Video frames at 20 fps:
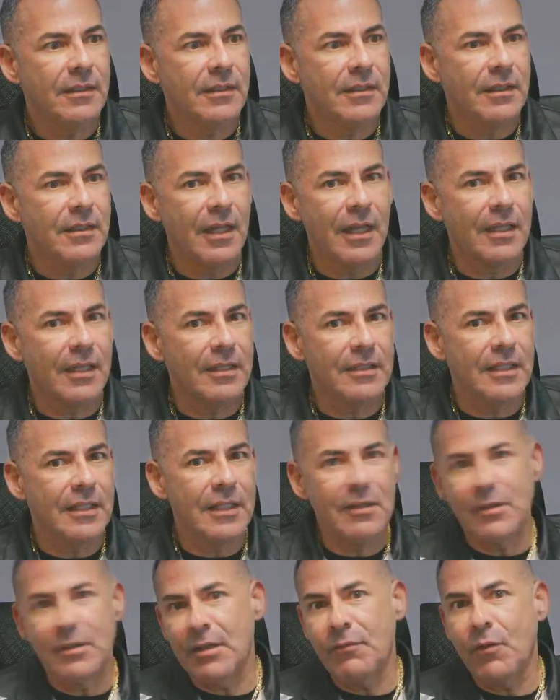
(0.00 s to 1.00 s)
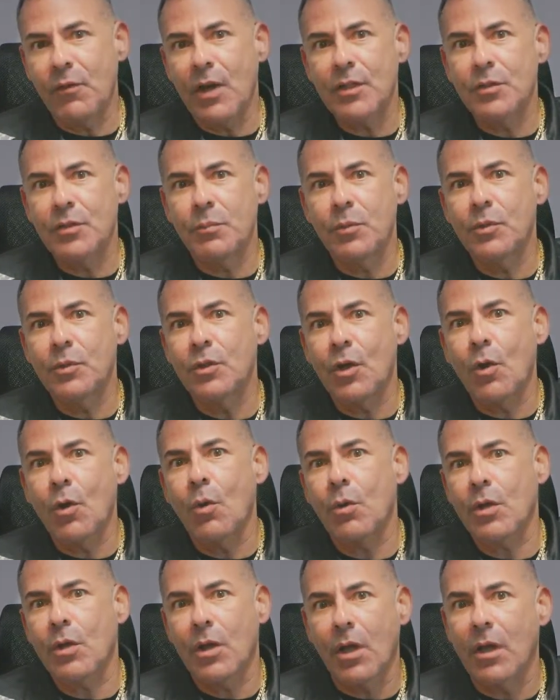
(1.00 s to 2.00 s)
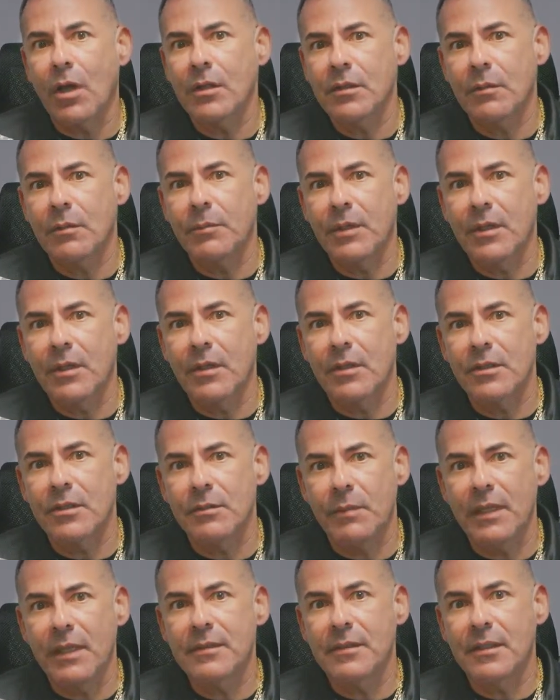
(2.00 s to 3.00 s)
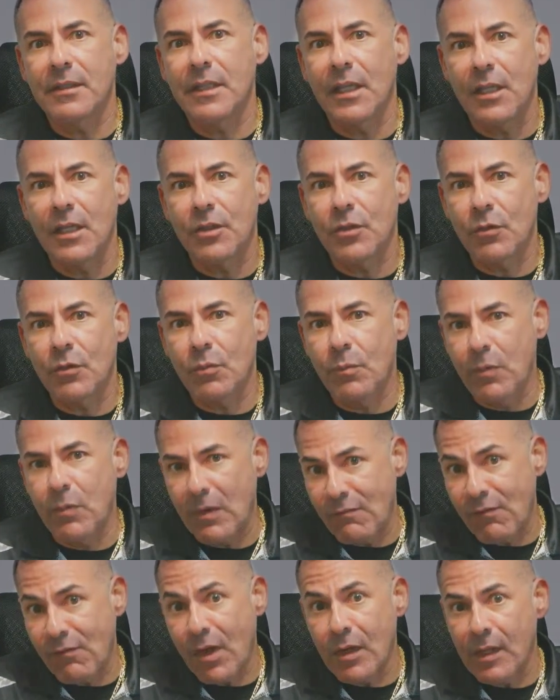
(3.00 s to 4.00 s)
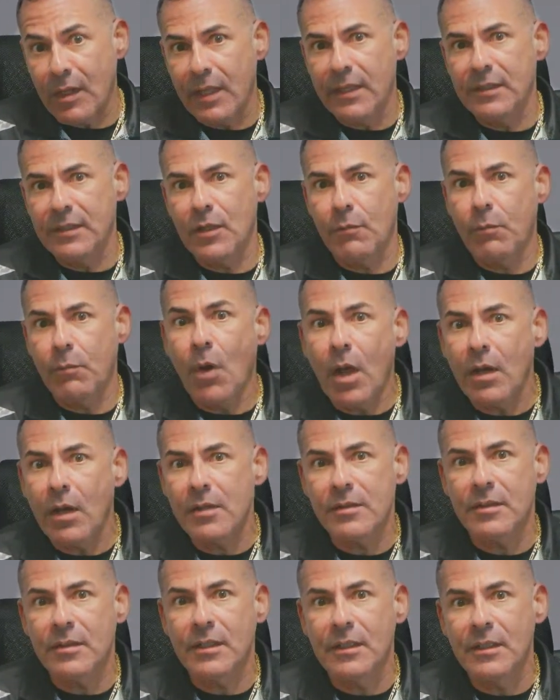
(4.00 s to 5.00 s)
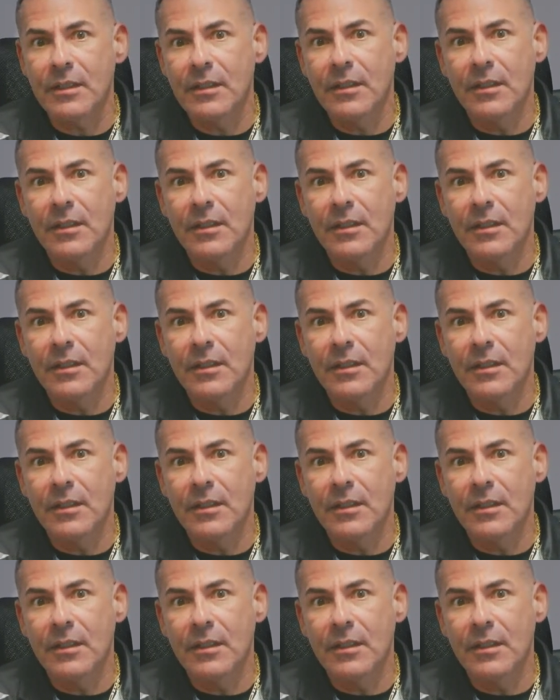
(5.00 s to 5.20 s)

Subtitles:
Like they forgot to put the code of conduct because basically if you violate their policy,